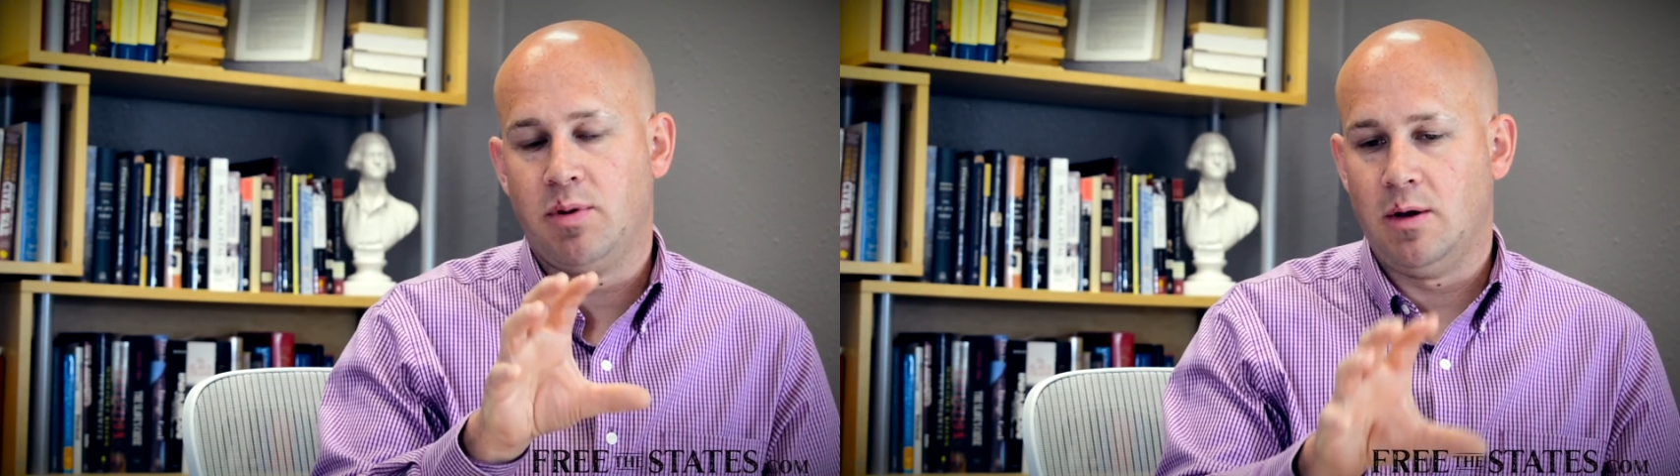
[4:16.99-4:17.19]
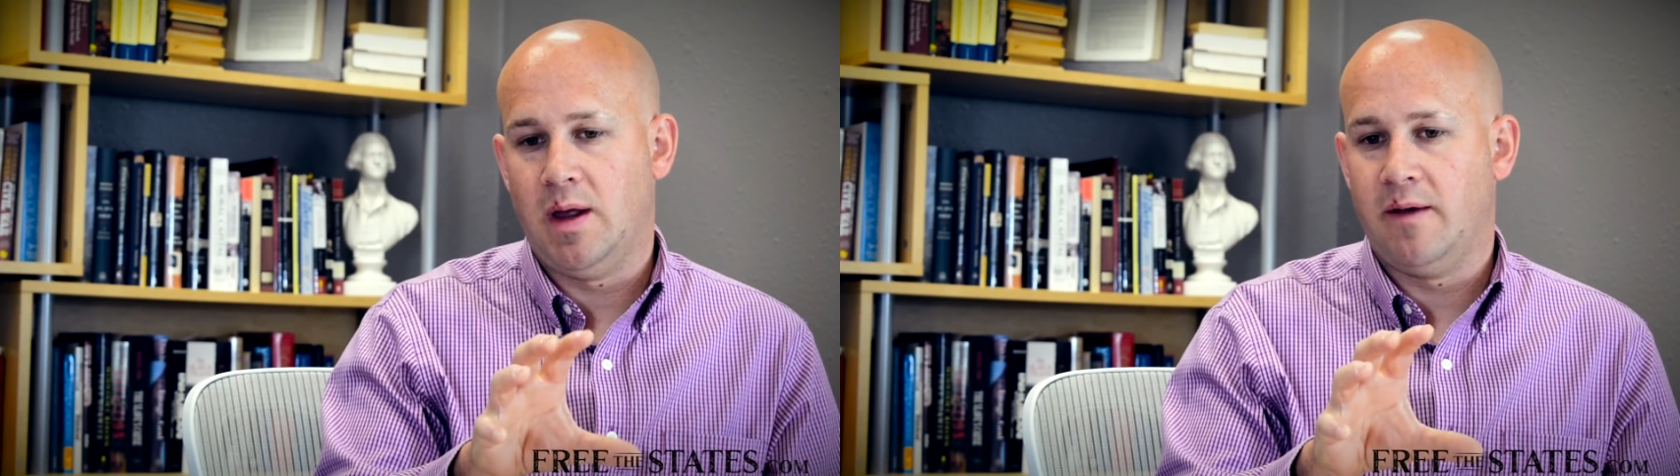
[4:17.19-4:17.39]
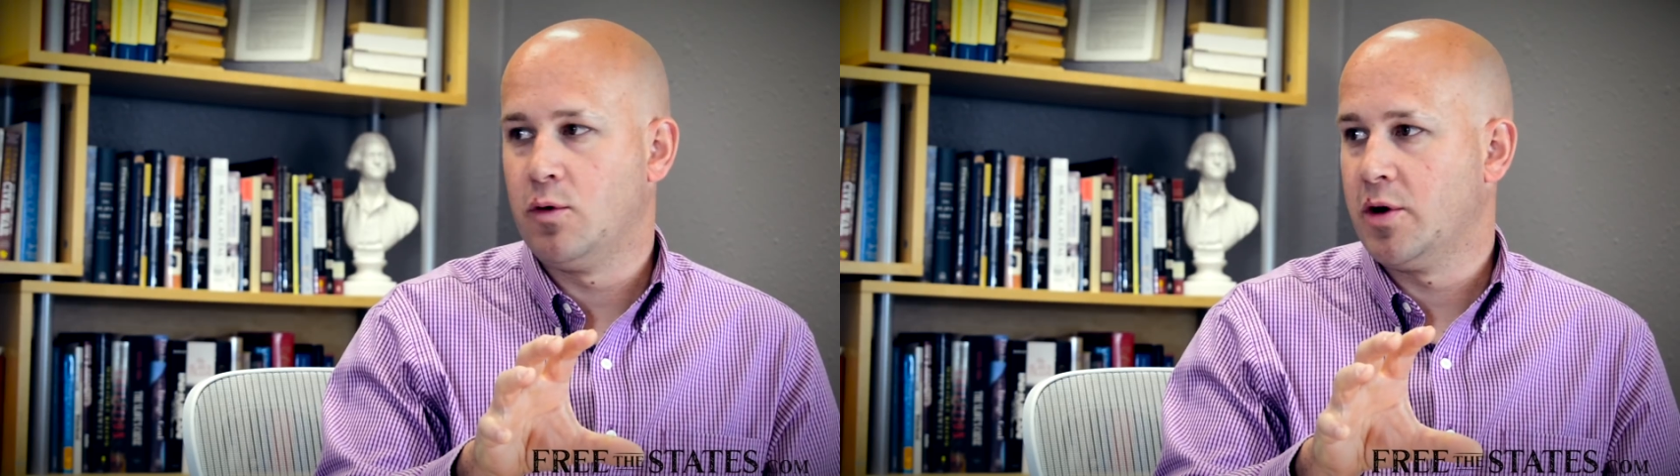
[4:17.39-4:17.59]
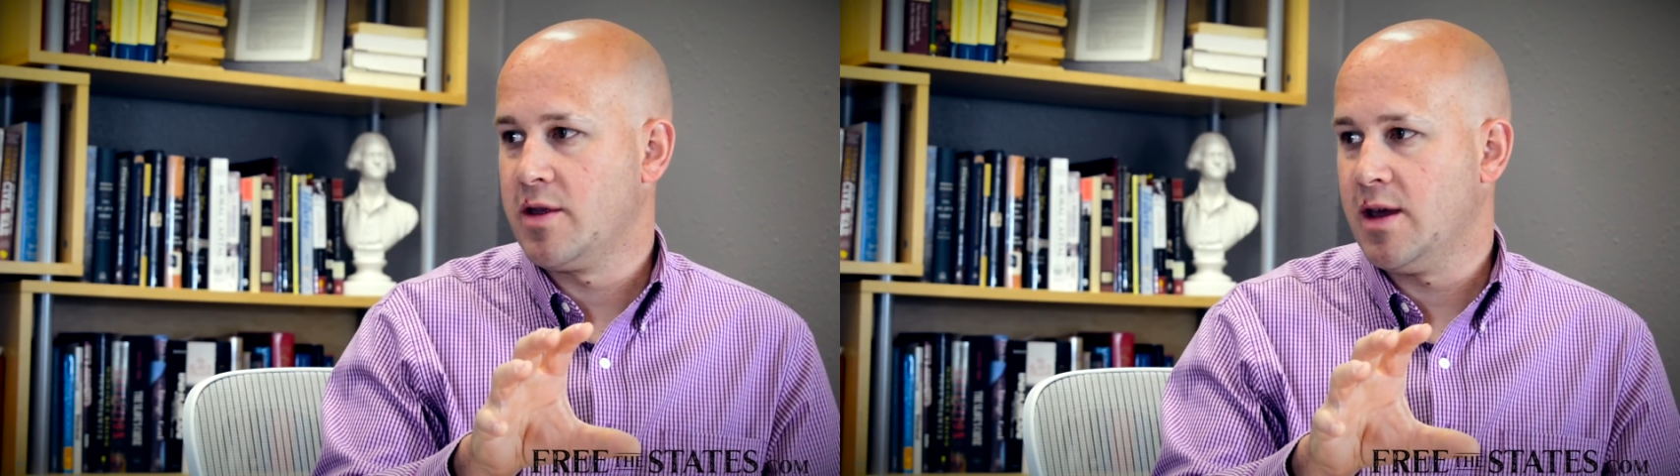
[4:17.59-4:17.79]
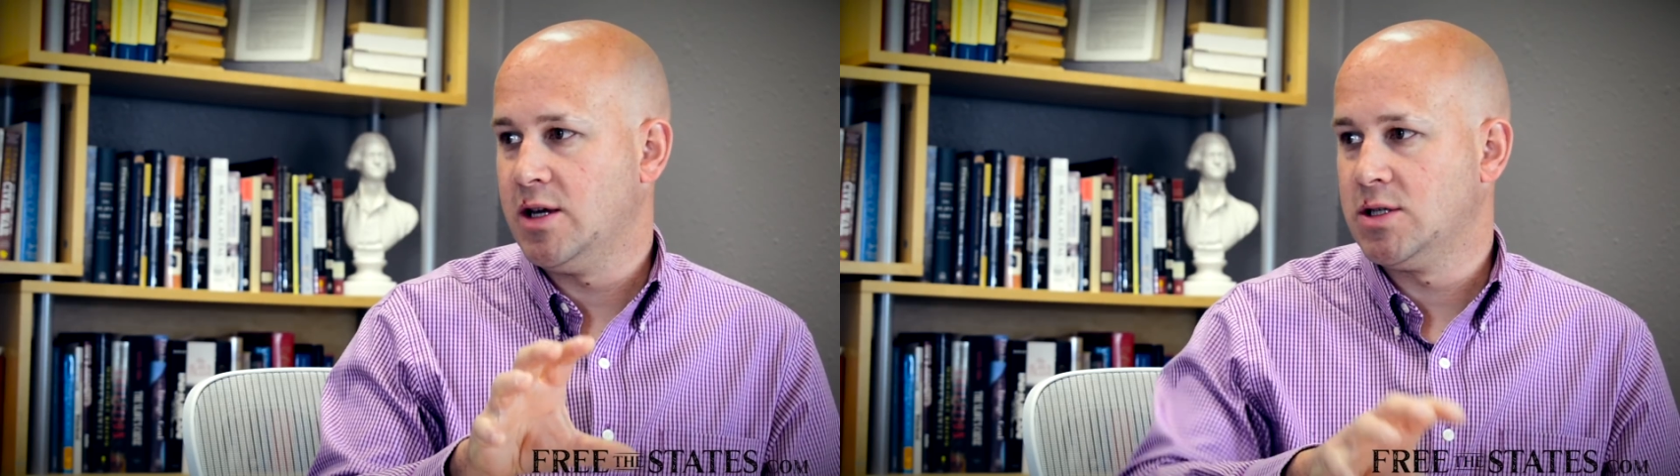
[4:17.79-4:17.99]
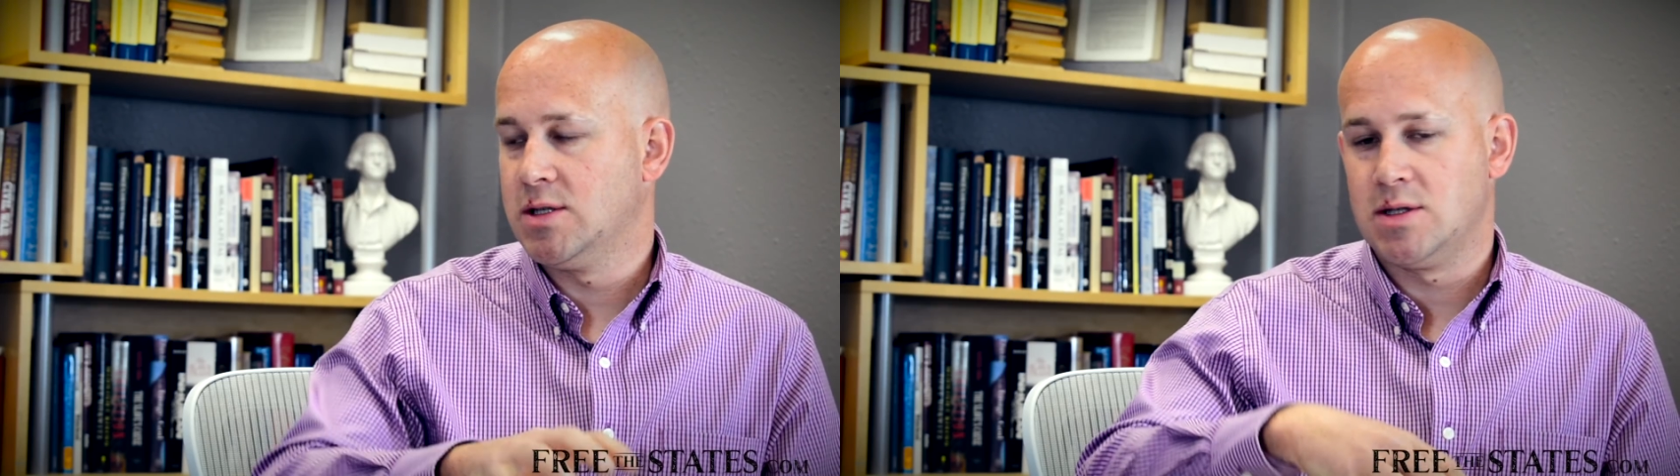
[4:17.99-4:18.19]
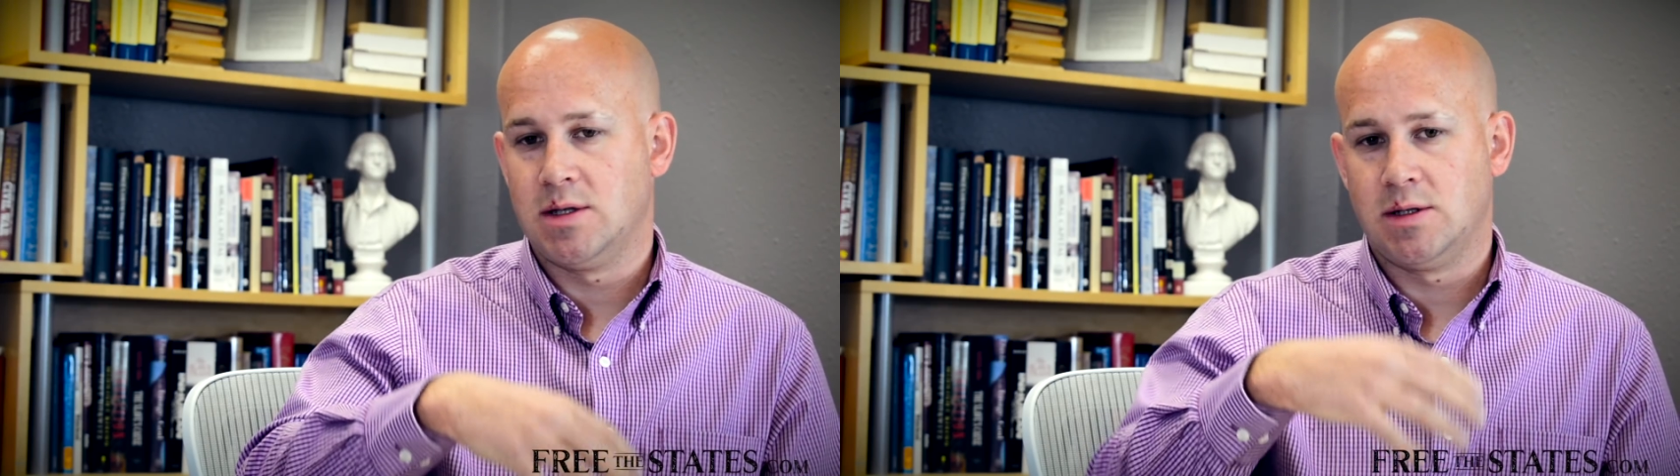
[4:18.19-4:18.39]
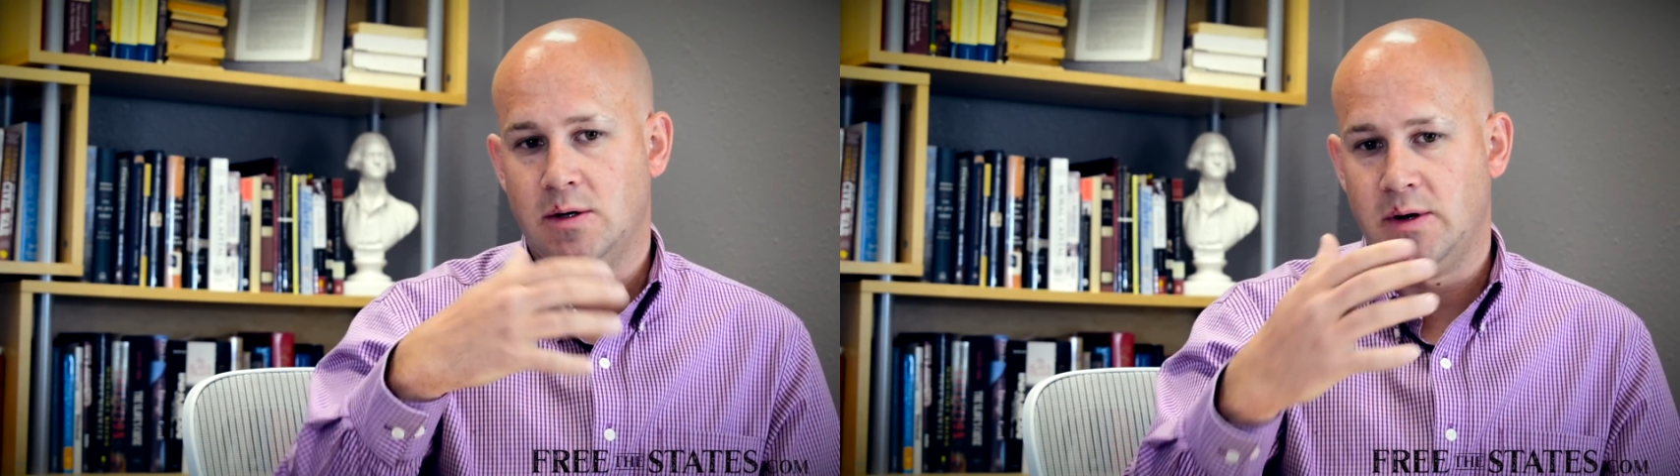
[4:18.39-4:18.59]
pro-life organizations
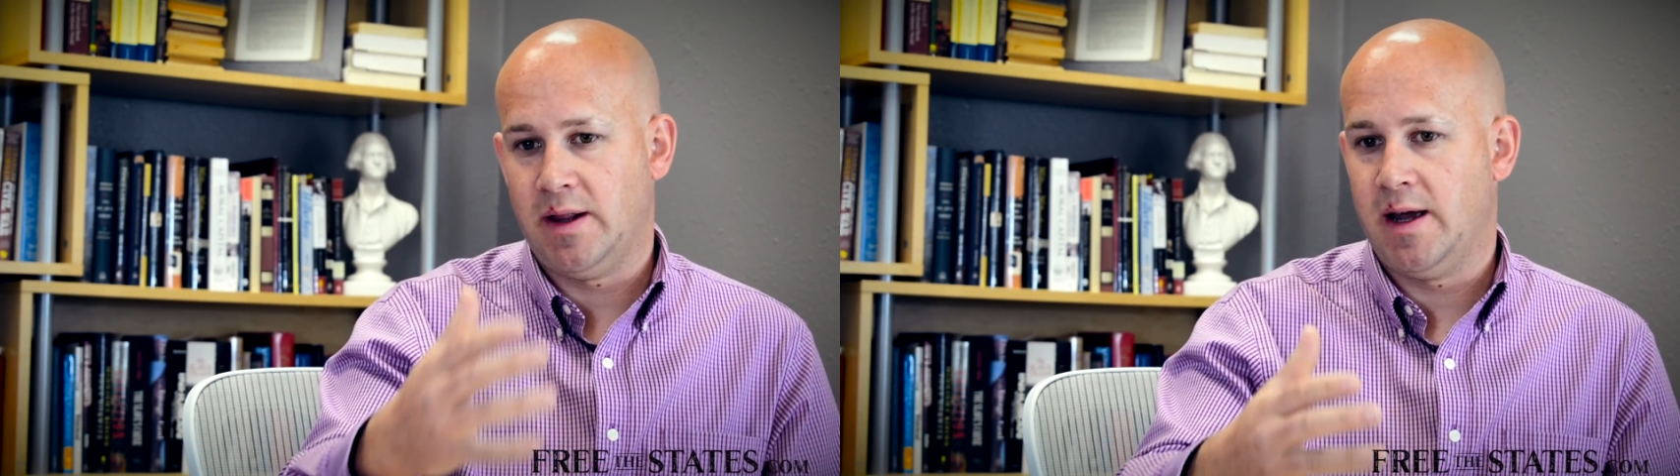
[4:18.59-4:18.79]
and the Tony